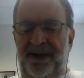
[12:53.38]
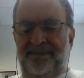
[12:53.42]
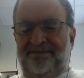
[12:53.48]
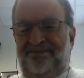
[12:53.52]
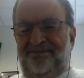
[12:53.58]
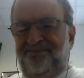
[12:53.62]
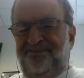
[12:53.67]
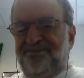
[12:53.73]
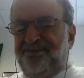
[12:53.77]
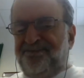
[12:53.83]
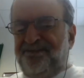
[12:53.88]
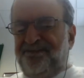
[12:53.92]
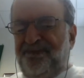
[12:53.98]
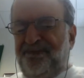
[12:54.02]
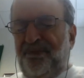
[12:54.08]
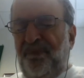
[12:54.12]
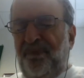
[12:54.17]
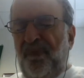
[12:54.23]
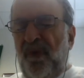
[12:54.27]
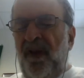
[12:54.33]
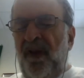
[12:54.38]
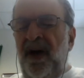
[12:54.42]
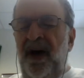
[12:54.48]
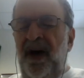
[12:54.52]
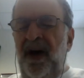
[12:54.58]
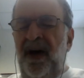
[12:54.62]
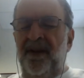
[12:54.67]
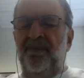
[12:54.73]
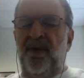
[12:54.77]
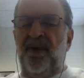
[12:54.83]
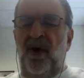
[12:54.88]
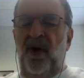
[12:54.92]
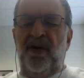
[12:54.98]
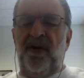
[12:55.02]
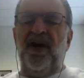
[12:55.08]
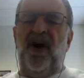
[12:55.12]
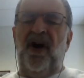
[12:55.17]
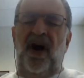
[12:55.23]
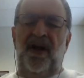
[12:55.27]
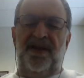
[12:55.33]
it. The
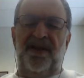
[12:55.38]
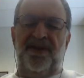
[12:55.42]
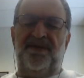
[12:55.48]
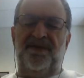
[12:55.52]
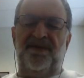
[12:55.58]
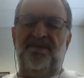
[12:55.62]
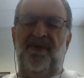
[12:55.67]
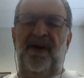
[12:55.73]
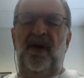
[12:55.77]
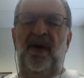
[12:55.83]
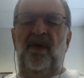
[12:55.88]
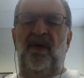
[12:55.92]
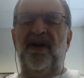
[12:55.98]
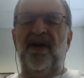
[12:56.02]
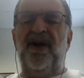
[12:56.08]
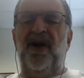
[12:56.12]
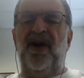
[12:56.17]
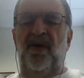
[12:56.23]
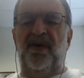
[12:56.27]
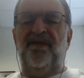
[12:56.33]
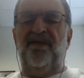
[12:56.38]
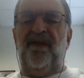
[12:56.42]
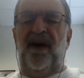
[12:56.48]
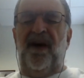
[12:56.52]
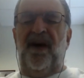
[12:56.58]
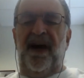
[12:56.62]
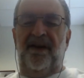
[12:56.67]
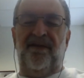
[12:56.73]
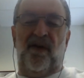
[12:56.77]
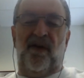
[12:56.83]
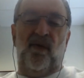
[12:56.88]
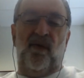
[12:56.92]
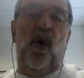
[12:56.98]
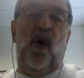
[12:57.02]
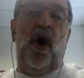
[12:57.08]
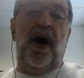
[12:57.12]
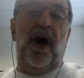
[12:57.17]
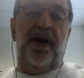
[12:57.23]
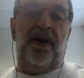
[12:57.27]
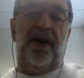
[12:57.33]
protocol is pretty well codified for
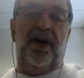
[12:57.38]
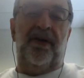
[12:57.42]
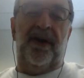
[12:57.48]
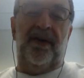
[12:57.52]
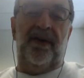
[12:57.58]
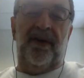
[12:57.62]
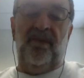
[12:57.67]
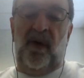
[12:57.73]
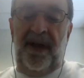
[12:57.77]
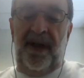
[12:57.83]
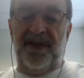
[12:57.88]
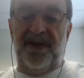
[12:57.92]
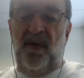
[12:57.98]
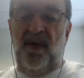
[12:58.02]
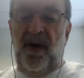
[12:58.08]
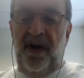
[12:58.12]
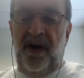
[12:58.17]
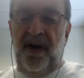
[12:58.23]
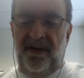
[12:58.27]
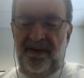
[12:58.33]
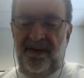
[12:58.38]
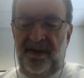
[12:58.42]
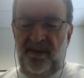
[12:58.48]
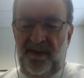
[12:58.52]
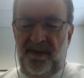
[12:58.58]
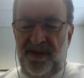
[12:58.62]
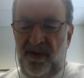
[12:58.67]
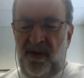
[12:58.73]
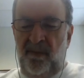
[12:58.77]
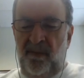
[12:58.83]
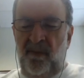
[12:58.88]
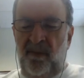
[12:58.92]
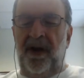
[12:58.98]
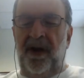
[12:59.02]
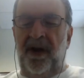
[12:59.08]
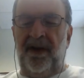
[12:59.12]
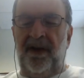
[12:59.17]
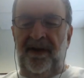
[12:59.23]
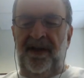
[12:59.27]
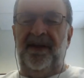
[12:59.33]
water and wastewater and
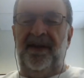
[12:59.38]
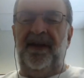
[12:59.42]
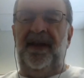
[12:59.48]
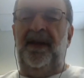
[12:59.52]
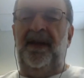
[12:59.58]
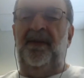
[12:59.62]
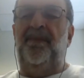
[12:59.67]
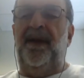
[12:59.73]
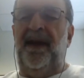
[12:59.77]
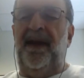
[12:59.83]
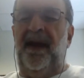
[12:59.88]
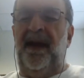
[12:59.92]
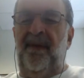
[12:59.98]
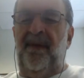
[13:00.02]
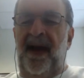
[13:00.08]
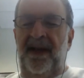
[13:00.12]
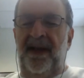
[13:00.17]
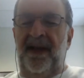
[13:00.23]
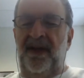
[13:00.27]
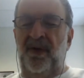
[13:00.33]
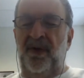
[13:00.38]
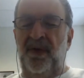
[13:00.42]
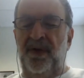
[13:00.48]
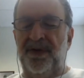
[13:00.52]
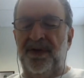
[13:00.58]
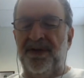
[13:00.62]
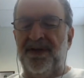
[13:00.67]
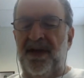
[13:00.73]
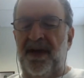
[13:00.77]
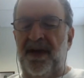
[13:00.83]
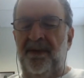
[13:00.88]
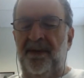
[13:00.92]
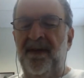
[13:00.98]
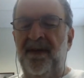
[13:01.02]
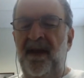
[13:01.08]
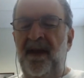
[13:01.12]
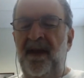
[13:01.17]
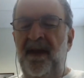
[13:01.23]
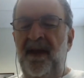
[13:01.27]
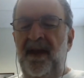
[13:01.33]
stormwater in the EPA manuals.
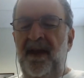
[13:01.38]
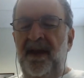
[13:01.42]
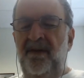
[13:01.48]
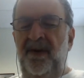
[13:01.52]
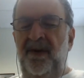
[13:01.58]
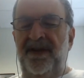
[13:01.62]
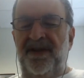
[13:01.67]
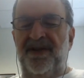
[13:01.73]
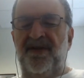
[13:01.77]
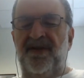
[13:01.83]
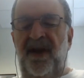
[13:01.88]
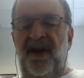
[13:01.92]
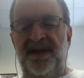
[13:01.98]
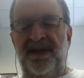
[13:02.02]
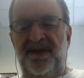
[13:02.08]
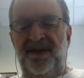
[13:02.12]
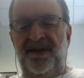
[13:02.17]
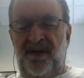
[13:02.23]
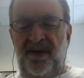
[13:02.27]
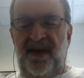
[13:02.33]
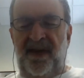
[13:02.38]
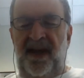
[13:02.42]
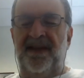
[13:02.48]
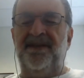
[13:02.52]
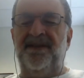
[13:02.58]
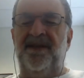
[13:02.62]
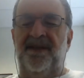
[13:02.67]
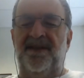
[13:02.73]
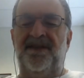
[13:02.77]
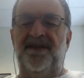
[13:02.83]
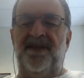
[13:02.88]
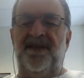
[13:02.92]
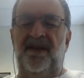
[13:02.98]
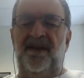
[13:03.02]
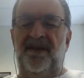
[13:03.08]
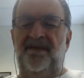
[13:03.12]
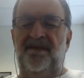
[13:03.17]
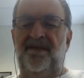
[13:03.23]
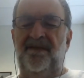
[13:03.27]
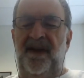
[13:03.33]
We just transfer that to the
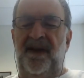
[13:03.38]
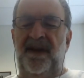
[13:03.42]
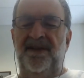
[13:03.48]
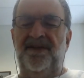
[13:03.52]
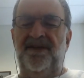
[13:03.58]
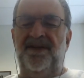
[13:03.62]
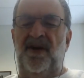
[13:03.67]
solid phase.